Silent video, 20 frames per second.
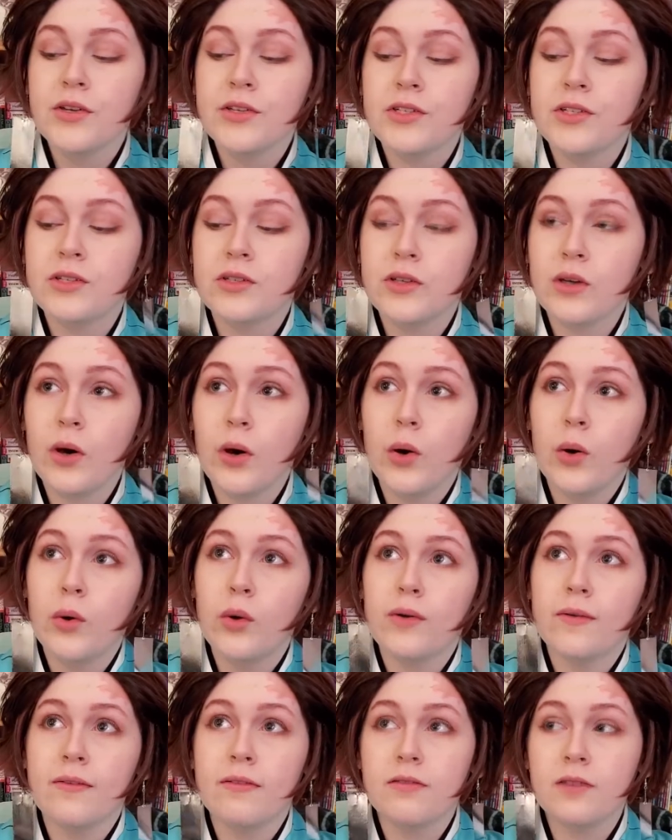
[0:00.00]

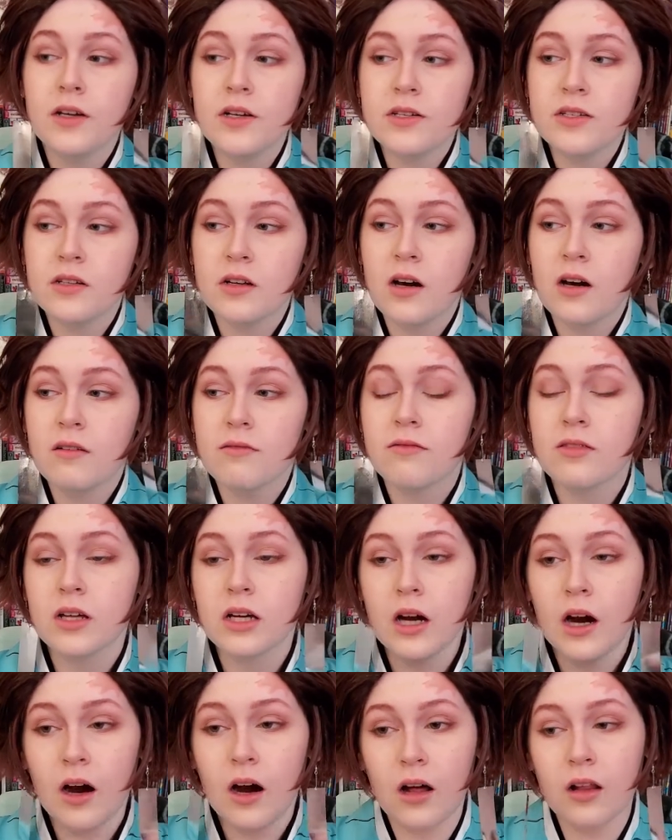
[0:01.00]
So first off, the
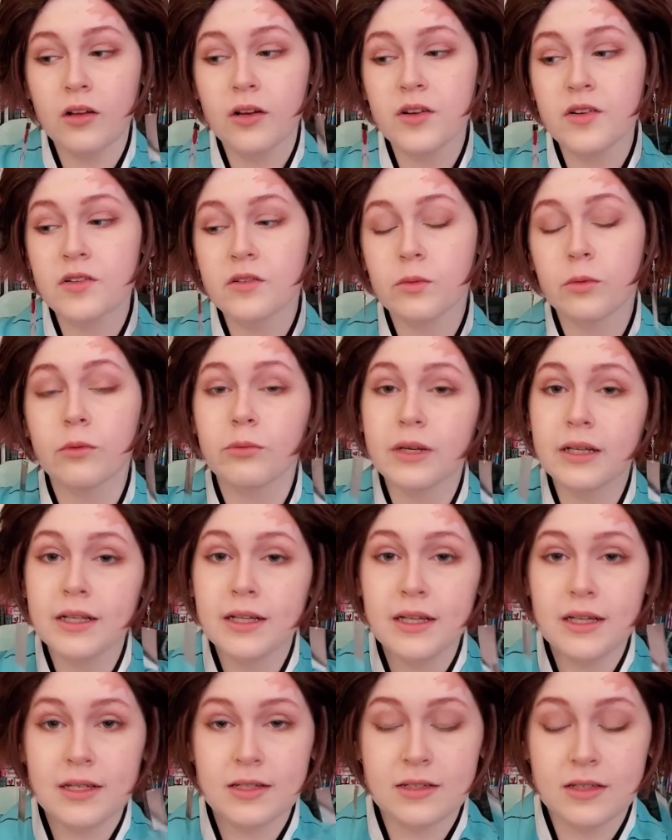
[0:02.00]
collars were
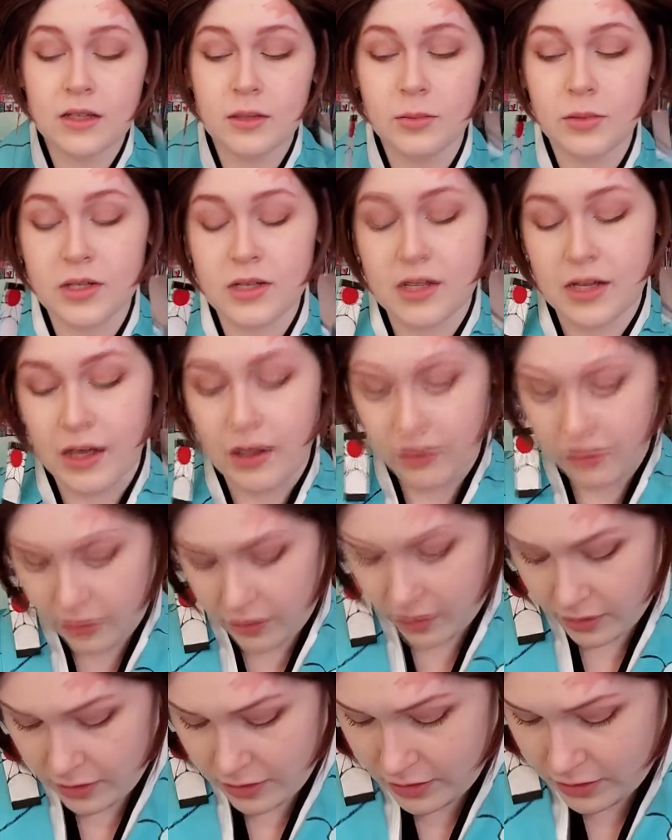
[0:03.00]
really easy to put
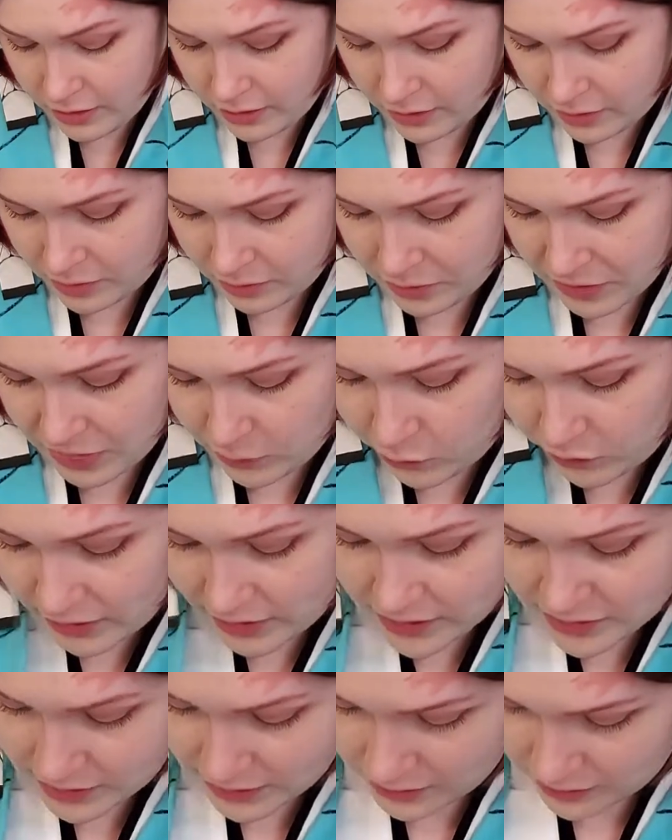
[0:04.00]
together. I want to
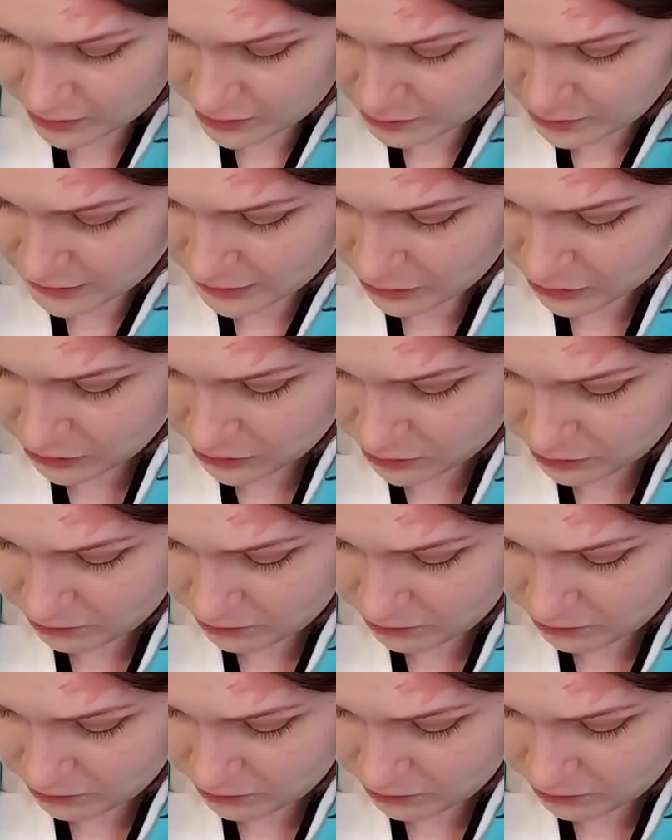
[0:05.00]
say they're about